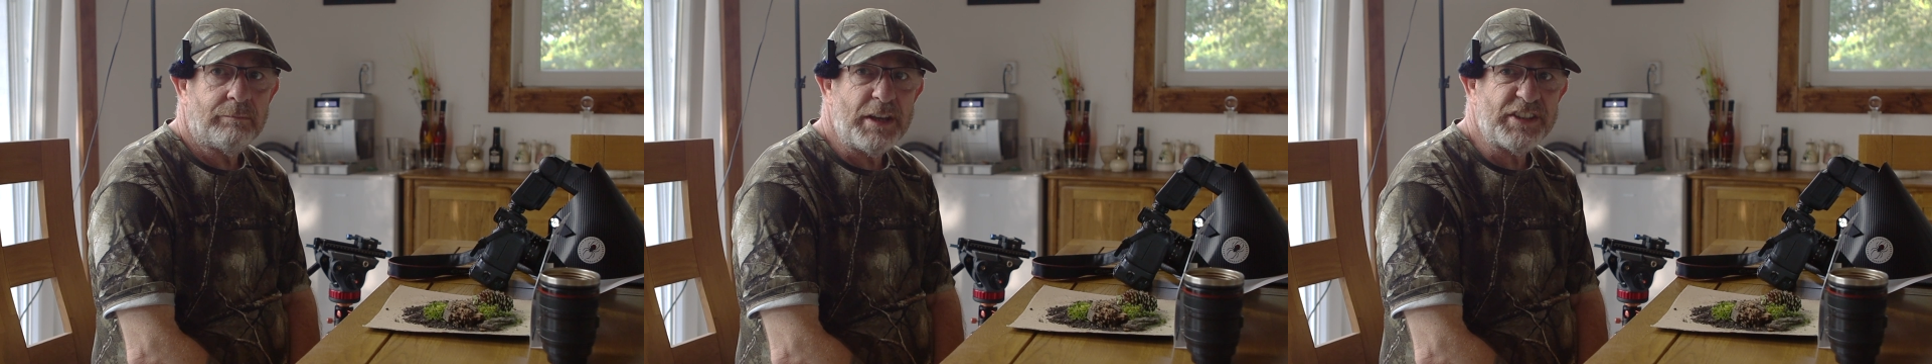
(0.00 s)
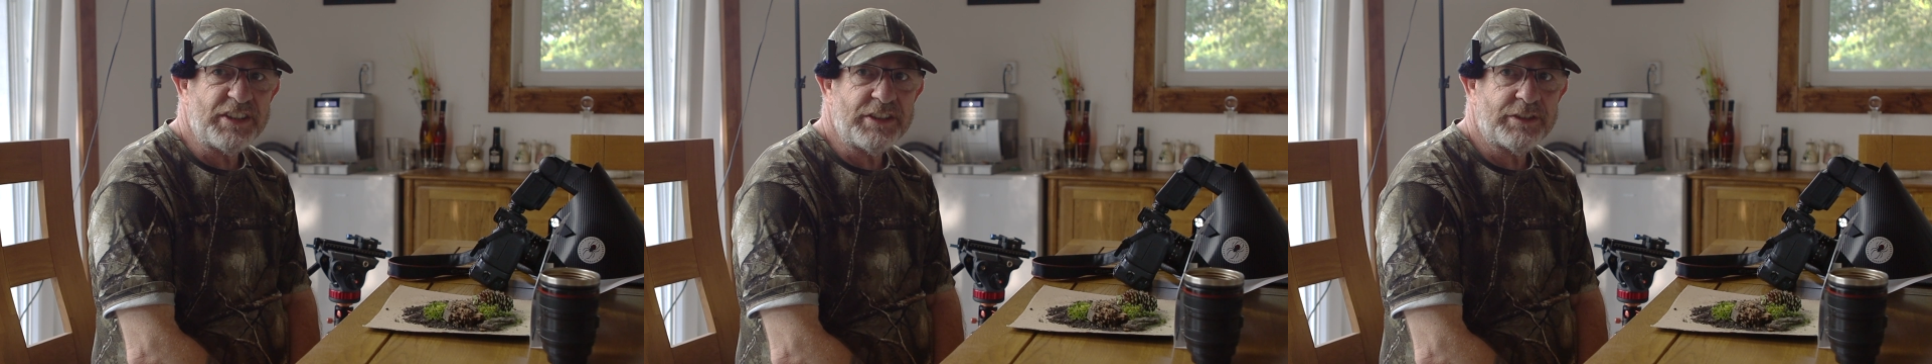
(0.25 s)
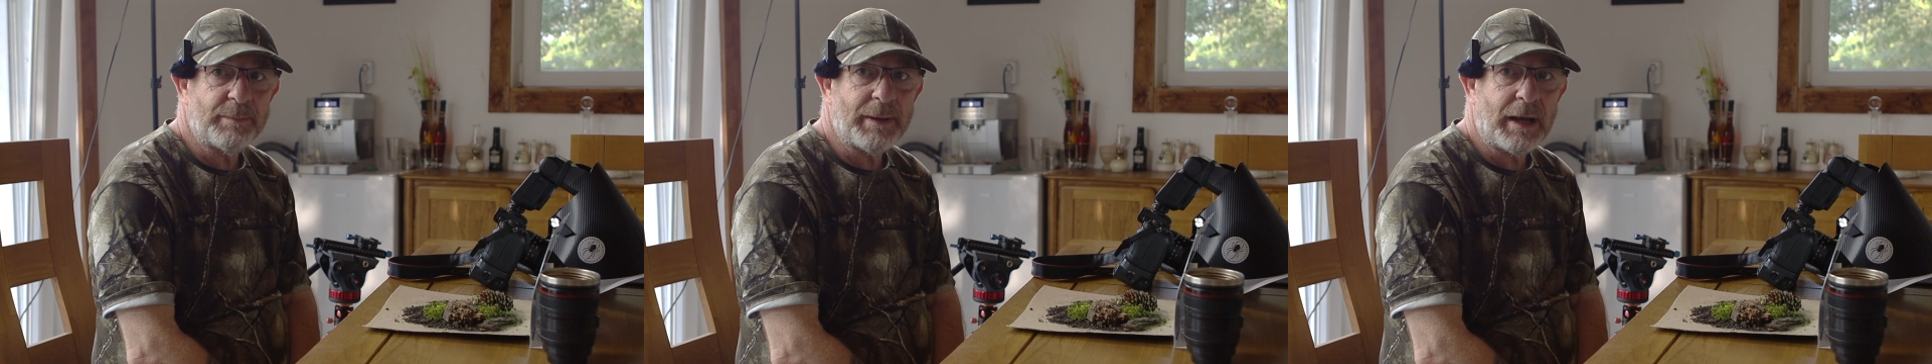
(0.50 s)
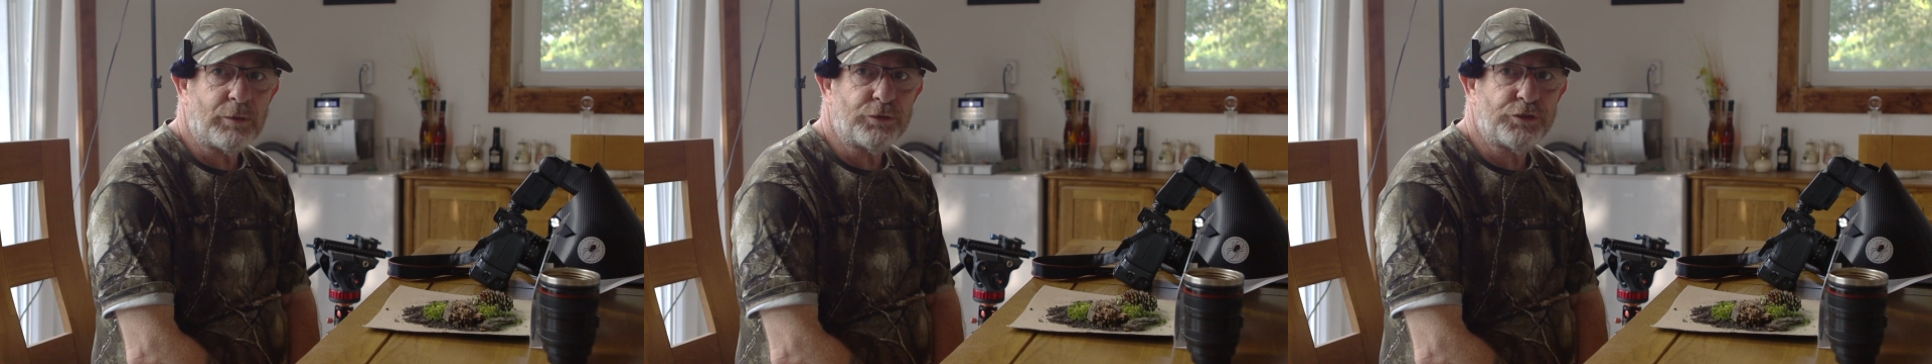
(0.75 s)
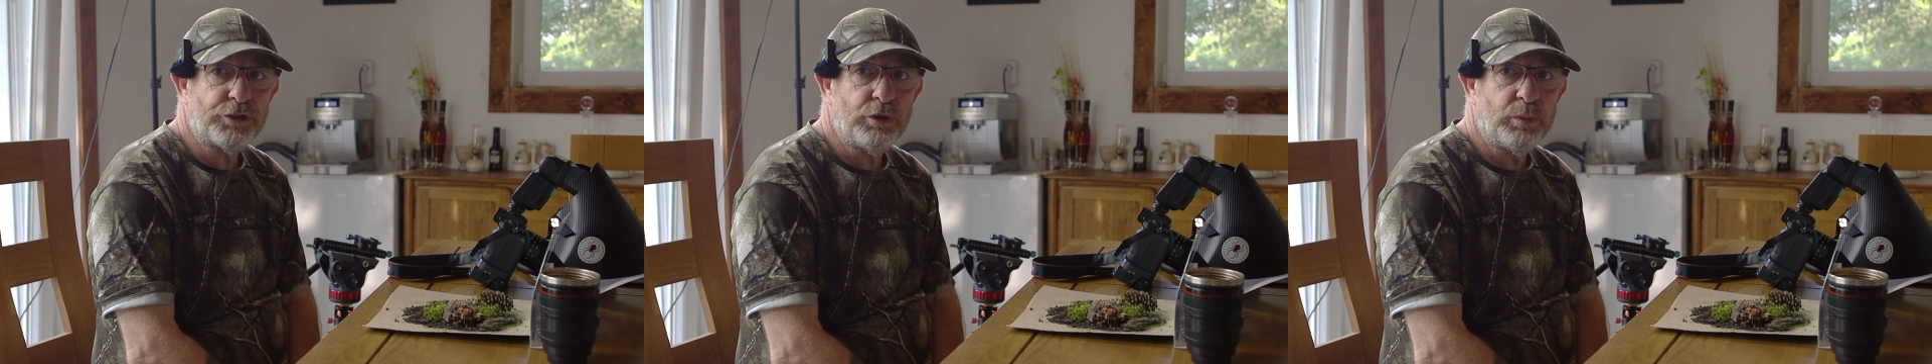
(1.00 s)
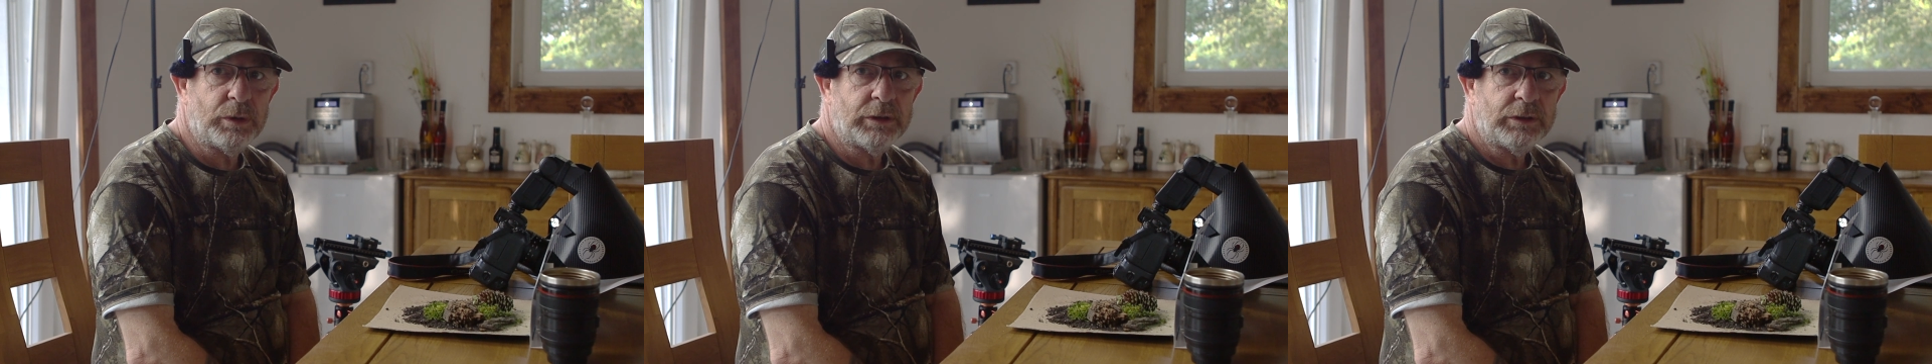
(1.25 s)
misses about
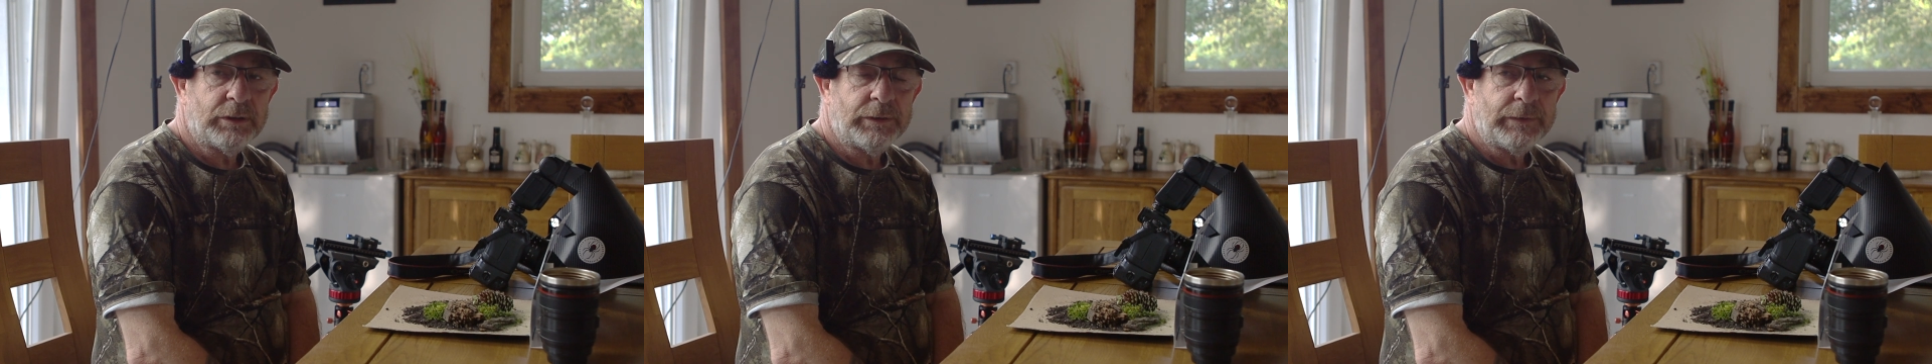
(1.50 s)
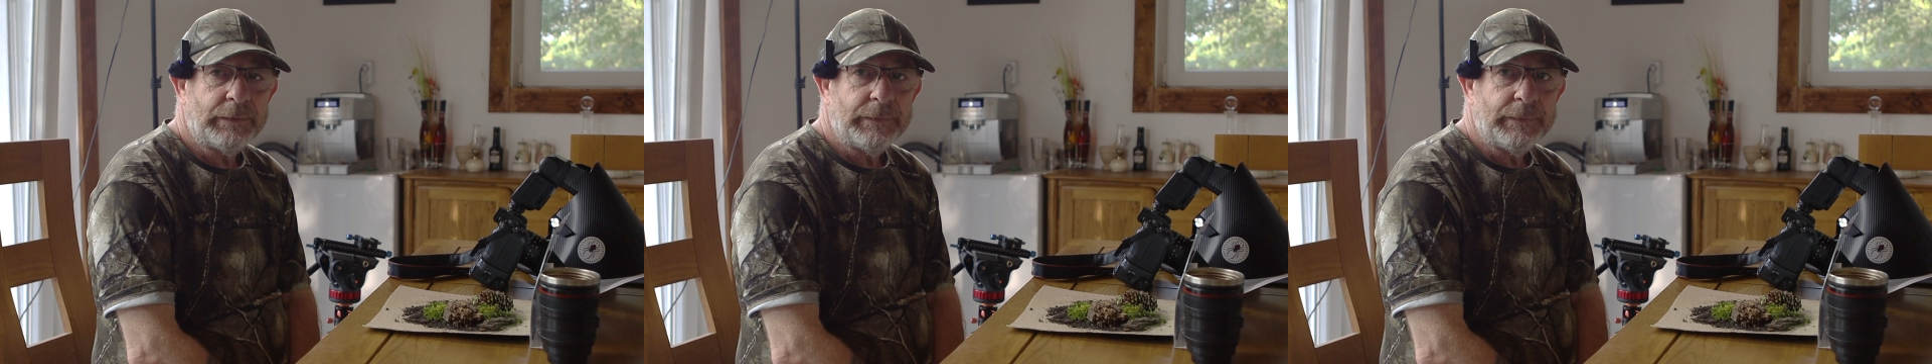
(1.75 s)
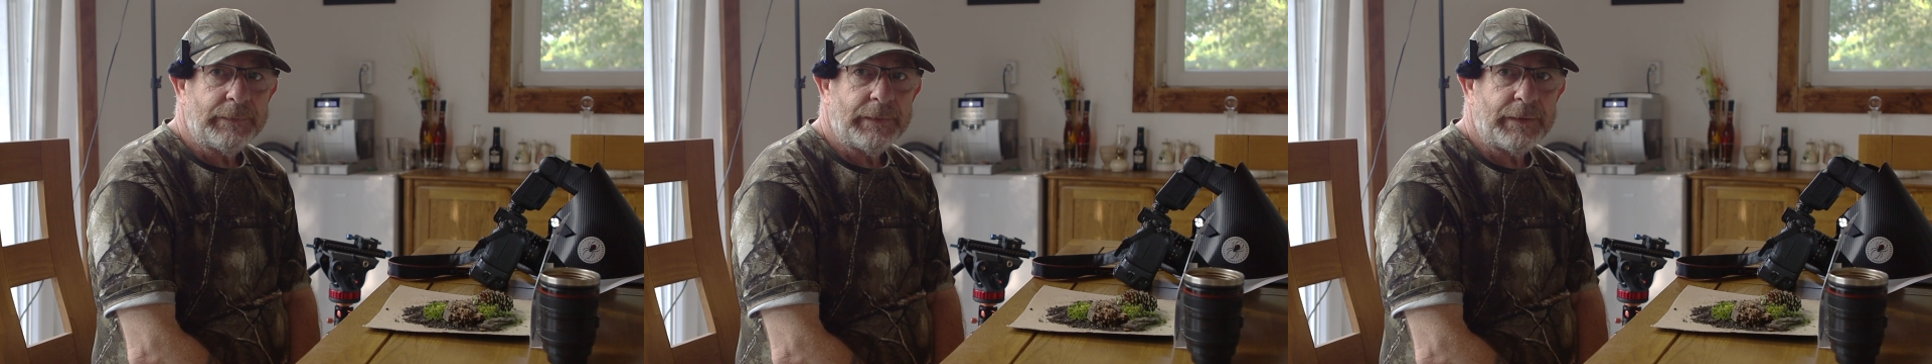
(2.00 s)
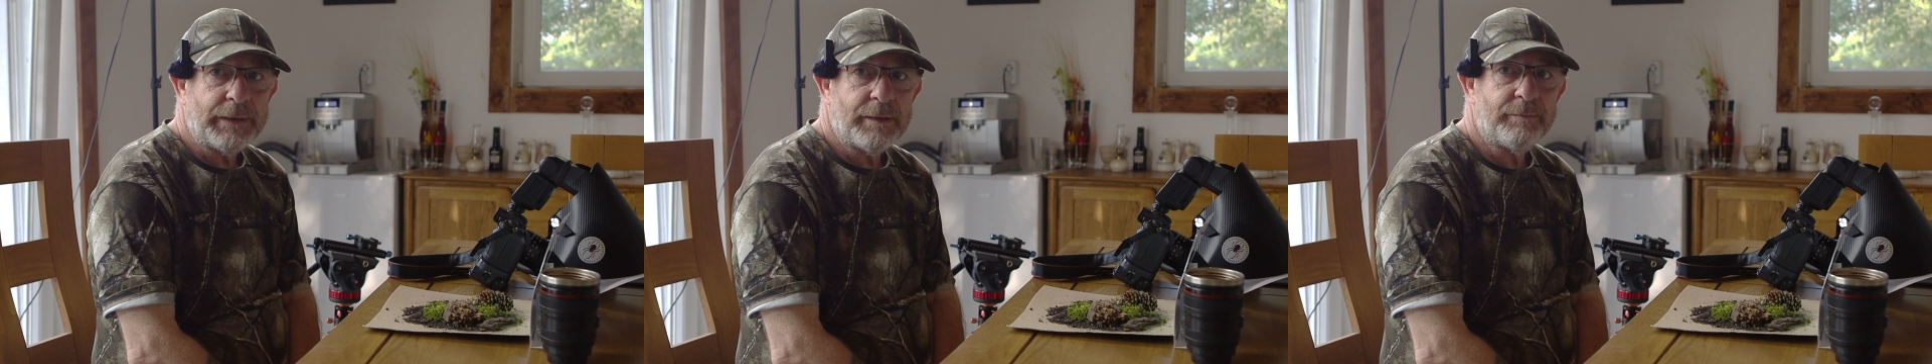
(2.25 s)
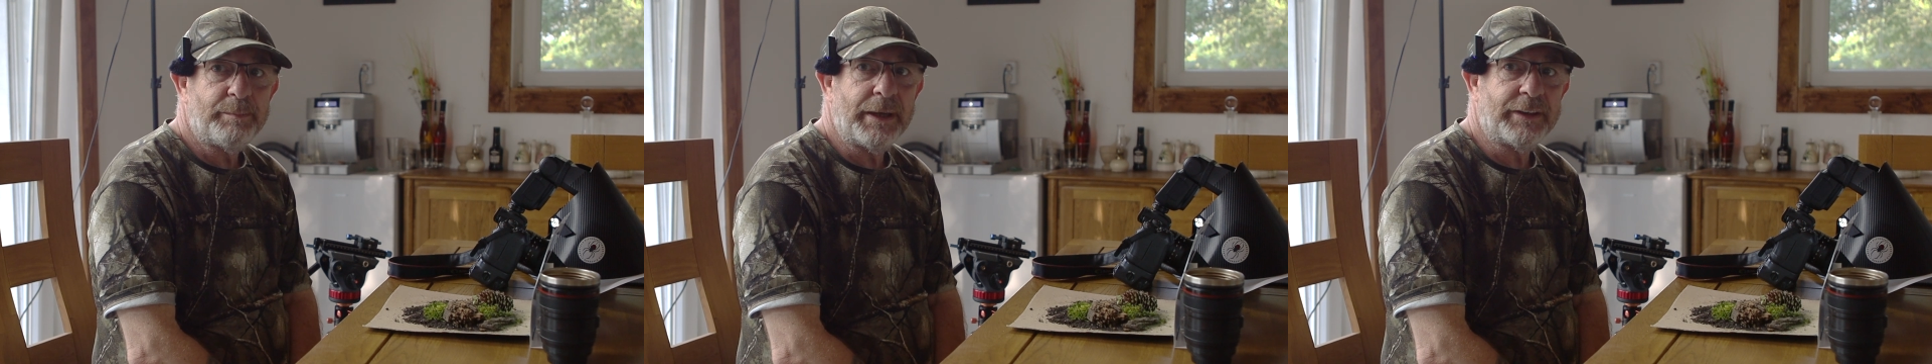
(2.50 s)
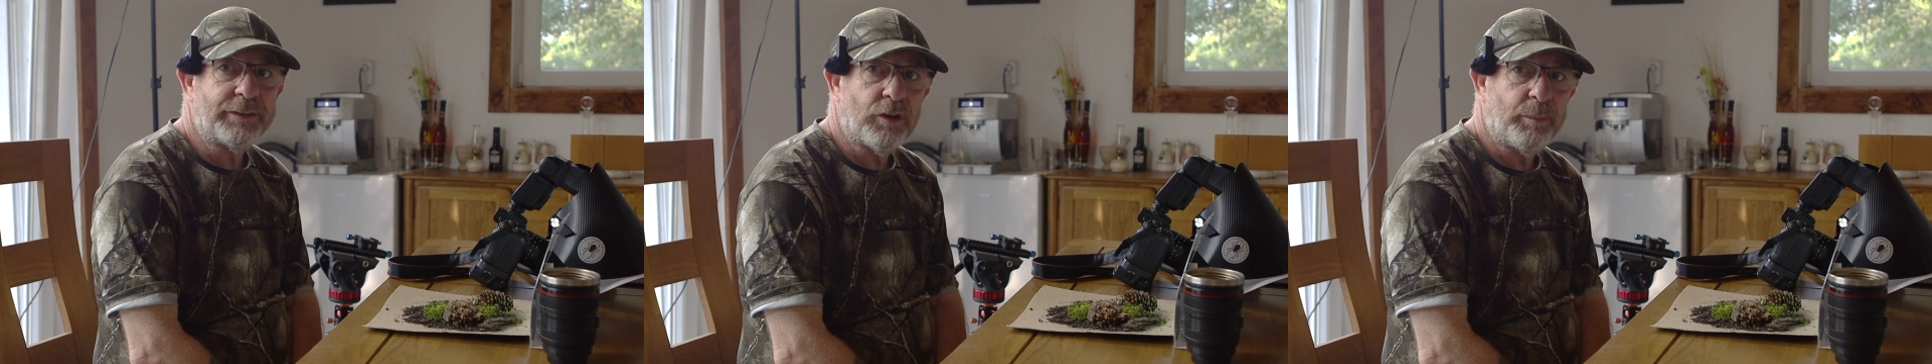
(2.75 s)
2 and then
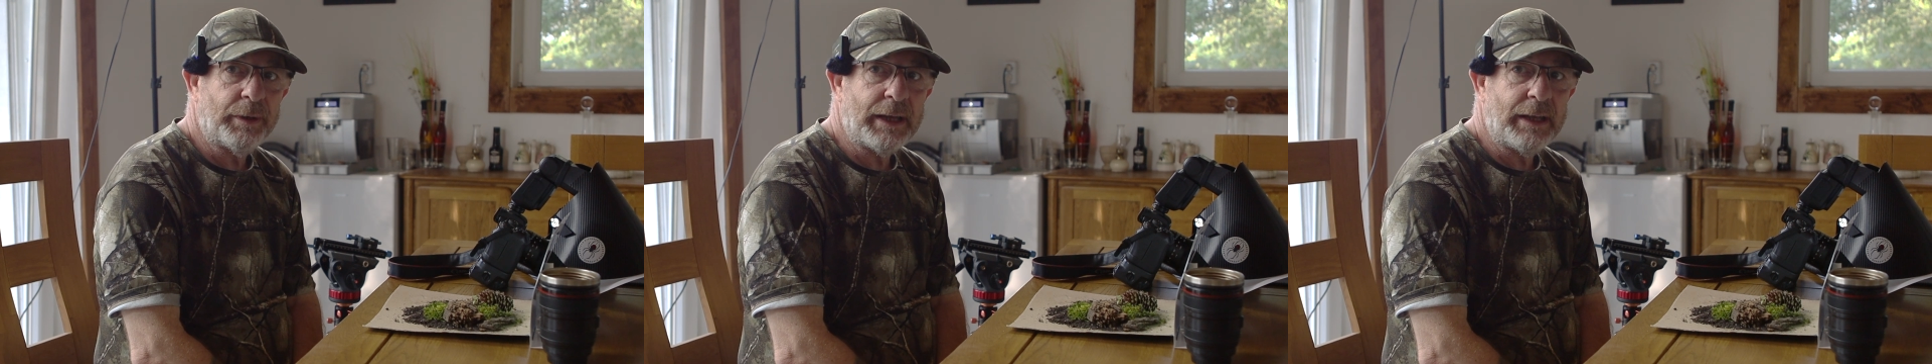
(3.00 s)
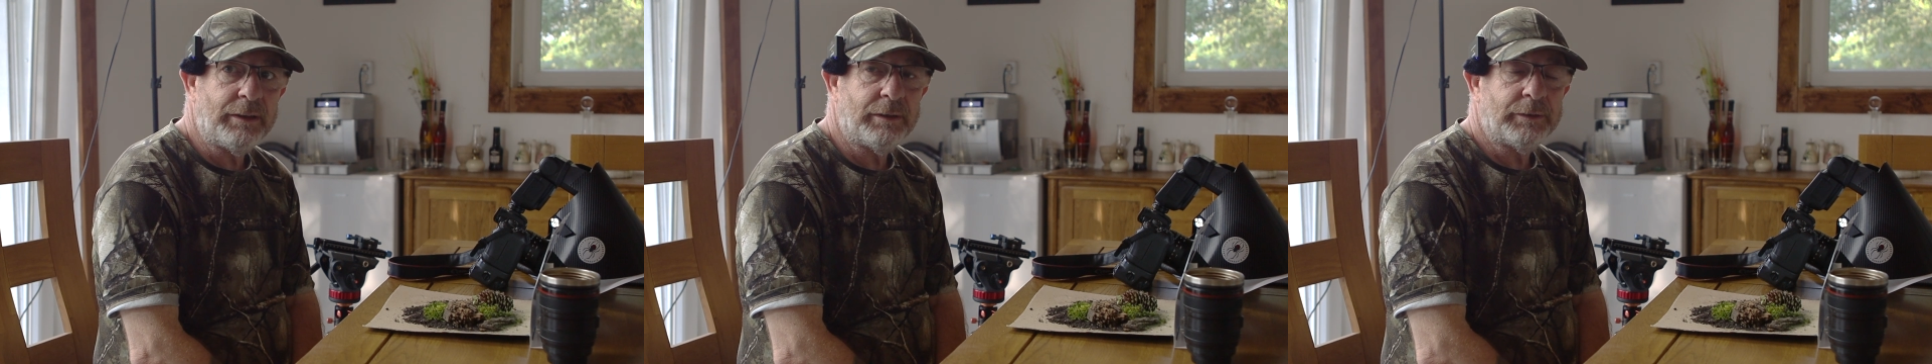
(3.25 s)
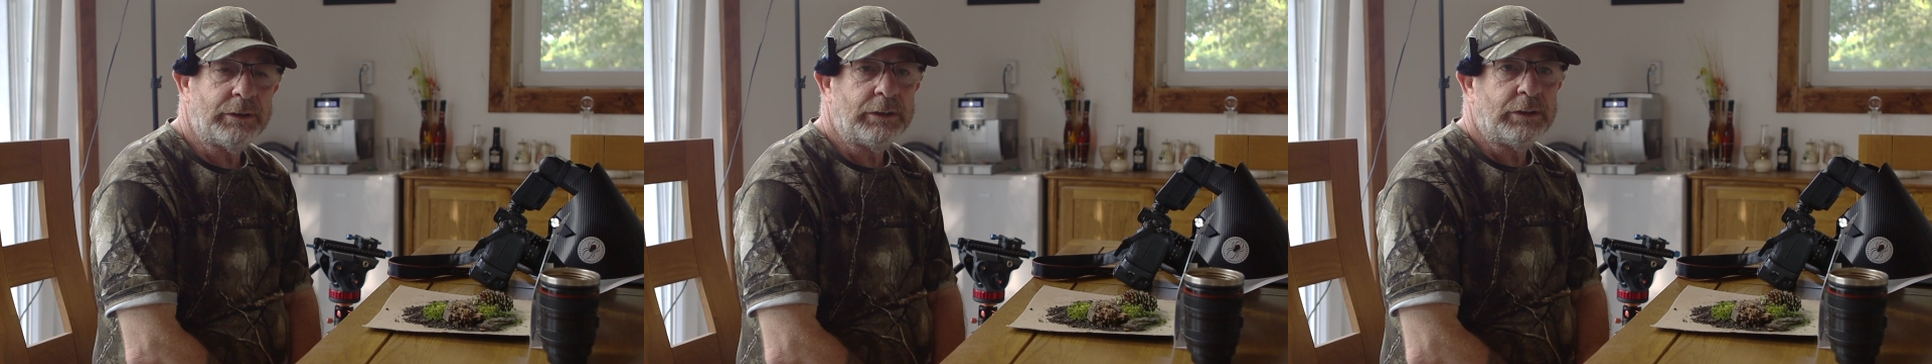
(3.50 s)
picks it up again.